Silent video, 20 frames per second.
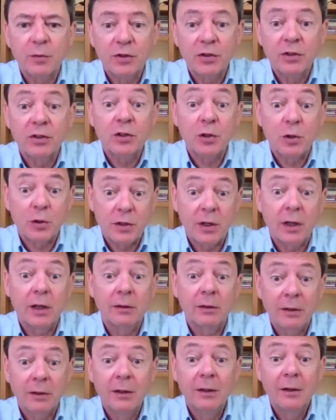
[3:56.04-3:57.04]
which is, as you
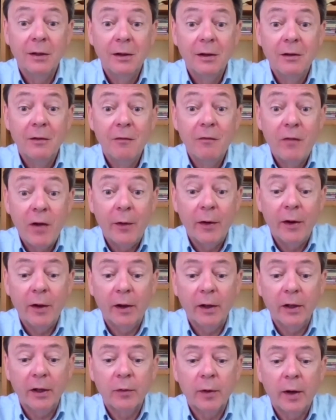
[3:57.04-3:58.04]
say, very
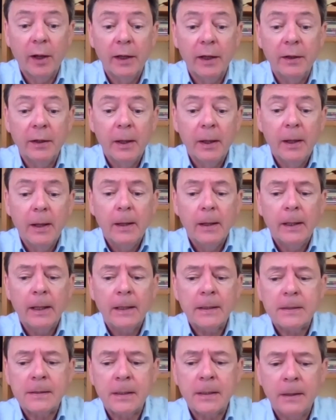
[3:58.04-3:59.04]
high grade.
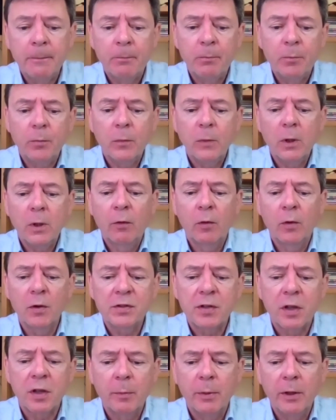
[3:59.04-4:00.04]
You've
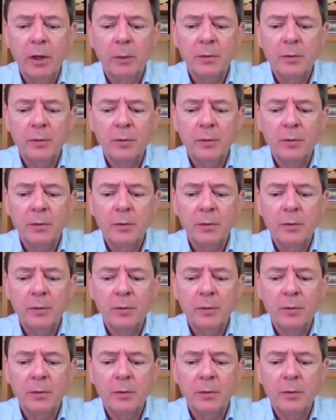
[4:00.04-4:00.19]
also been